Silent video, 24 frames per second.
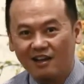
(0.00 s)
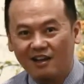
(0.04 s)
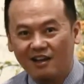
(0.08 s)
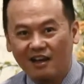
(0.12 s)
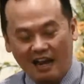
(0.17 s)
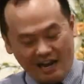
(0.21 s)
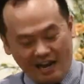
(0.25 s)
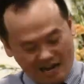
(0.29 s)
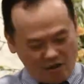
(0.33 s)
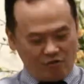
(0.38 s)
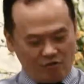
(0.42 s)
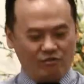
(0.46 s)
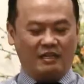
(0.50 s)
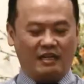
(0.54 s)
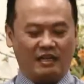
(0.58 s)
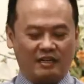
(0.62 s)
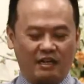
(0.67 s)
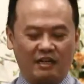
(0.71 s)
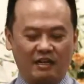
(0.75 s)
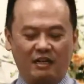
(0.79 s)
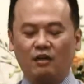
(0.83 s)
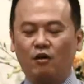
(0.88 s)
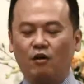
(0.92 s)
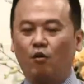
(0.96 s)
And now
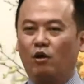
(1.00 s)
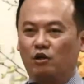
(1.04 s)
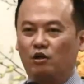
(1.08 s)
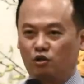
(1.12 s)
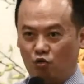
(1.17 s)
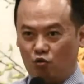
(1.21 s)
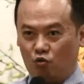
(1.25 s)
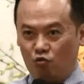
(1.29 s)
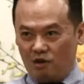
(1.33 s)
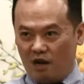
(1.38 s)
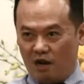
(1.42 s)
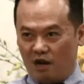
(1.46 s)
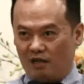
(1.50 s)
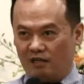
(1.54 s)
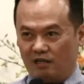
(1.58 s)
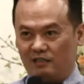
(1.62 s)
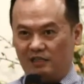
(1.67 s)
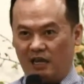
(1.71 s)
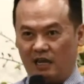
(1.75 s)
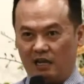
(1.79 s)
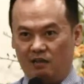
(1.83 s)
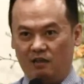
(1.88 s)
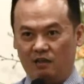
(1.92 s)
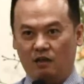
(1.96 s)
suddenly, it was so nice.
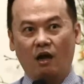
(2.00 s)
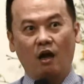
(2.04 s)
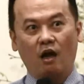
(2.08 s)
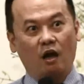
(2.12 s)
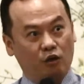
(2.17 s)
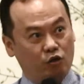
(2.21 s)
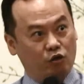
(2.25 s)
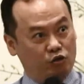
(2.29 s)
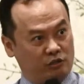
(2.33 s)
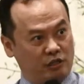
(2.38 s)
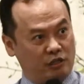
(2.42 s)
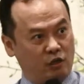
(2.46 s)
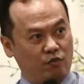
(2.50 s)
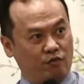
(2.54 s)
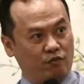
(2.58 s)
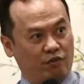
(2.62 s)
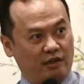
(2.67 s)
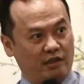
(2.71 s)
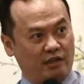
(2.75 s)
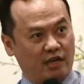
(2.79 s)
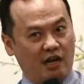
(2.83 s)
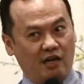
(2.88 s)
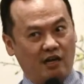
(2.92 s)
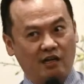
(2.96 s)
Tell her, you stay with the
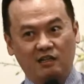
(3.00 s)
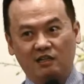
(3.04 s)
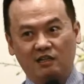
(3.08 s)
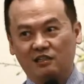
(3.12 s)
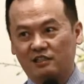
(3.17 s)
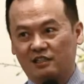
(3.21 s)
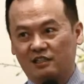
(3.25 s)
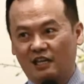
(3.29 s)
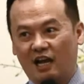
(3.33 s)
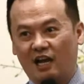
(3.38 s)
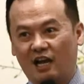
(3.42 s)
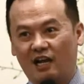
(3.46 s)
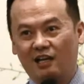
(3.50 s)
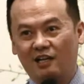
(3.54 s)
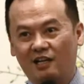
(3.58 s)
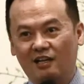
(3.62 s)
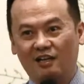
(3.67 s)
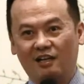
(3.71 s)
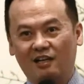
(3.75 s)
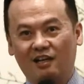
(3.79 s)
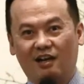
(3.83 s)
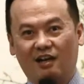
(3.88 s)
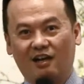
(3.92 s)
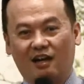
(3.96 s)
young girls, yeah?
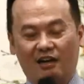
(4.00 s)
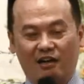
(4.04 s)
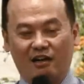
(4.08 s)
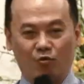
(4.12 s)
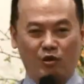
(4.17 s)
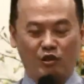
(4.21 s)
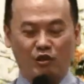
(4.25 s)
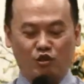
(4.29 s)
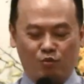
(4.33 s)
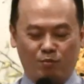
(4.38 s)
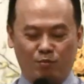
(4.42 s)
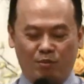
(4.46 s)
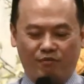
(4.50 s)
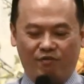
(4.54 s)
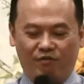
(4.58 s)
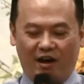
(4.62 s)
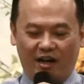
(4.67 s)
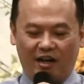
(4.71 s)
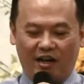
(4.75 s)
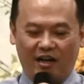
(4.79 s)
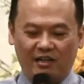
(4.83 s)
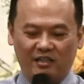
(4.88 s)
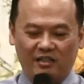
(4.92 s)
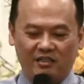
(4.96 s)
Otherwise, you'll be
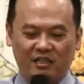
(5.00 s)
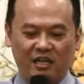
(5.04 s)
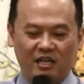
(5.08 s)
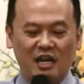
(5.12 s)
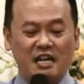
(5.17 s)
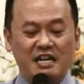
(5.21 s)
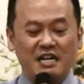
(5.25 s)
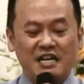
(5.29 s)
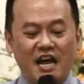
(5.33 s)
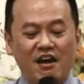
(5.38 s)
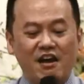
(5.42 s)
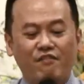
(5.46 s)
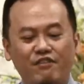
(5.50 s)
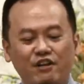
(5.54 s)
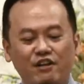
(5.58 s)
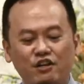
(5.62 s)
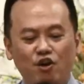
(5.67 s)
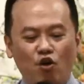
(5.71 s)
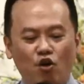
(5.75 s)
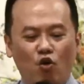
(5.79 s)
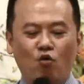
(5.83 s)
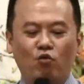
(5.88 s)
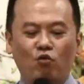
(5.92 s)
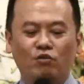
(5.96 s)
violated. Never
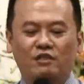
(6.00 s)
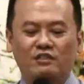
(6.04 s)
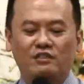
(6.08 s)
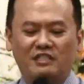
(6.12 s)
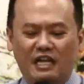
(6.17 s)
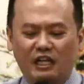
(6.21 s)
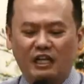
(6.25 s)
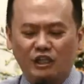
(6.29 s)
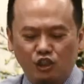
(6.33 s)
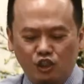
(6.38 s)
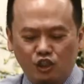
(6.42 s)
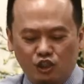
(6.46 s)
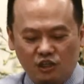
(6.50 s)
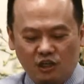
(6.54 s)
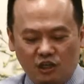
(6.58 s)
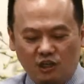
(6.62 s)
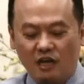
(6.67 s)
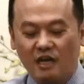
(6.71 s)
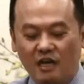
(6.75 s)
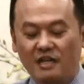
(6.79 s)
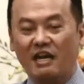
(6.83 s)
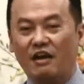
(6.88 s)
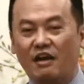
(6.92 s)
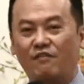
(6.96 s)
know the danger.
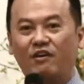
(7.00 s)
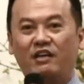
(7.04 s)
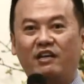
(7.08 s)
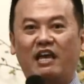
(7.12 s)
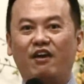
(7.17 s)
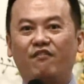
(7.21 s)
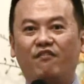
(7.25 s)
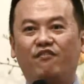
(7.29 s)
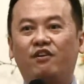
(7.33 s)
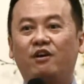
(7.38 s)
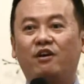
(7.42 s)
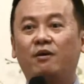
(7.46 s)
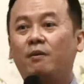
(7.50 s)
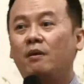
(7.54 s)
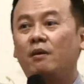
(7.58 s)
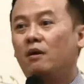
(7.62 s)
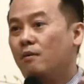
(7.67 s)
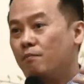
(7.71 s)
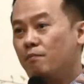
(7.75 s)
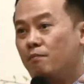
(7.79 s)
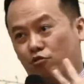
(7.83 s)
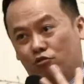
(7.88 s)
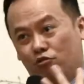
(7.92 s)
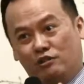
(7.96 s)
Never gave her
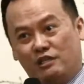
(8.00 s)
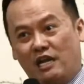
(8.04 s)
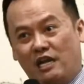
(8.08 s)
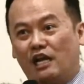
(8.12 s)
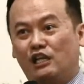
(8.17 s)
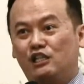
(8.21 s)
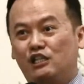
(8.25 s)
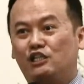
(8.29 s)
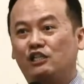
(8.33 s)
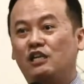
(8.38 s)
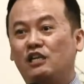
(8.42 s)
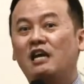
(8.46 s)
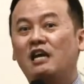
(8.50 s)
protection.